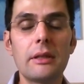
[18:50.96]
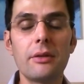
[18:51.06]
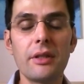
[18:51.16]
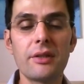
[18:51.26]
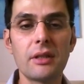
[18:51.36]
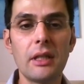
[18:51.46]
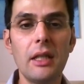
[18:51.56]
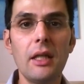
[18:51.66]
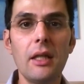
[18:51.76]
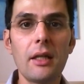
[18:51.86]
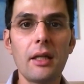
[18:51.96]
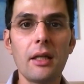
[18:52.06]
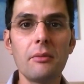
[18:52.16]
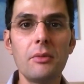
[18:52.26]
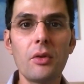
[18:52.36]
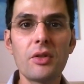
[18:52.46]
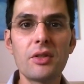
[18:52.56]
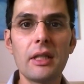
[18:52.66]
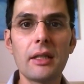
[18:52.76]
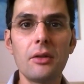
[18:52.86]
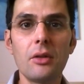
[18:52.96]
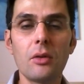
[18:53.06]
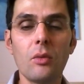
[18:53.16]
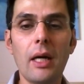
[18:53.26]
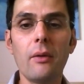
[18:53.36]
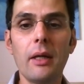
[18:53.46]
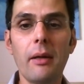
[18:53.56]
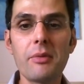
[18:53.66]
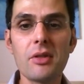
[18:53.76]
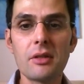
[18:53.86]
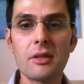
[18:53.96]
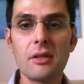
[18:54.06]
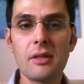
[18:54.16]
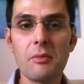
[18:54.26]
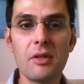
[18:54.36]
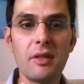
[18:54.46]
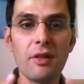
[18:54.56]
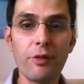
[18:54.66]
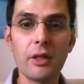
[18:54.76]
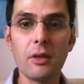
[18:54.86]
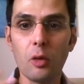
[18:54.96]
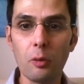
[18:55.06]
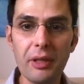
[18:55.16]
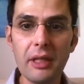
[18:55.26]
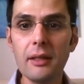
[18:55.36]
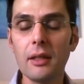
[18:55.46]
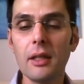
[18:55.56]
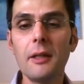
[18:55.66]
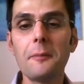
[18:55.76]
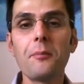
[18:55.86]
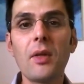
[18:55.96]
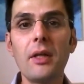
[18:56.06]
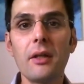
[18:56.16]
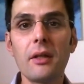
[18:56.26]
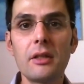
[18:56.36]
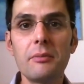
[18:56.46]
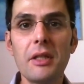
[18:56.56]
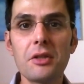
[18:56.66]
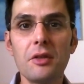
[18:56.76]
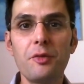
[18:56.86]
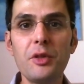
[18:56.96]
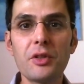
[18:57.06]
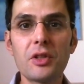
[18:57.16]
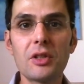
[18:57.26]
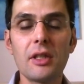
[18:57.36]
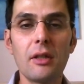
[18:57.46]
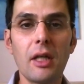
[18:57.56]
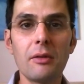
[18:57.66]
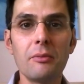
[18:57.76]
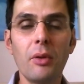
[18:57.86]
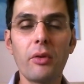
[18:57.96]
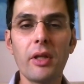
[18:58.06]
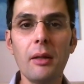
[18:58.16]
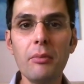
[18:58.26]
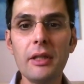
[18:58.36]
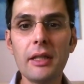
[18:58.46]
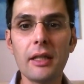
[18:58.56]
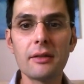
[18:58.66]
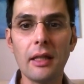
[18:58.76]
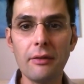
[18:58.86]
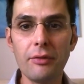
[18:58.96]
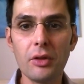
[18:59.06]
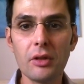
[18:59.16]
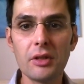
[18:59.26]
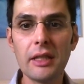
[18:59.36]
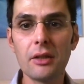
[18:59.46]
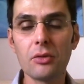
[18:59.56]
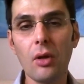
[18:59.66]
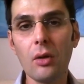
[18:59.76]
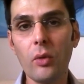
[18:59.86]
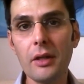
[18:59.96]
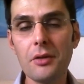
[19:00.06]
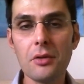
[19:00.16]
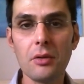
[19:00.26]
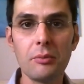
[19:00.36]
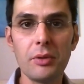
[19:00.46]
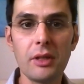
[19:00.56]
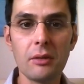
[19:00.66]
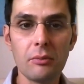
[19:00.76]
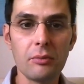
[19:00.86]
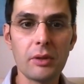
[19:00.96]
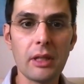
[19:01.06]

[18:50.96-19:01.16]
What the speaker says: this kind of notice that, wow, I'm something different or big in another dimension, it feels both humbling and if you can take it the wrong way too and become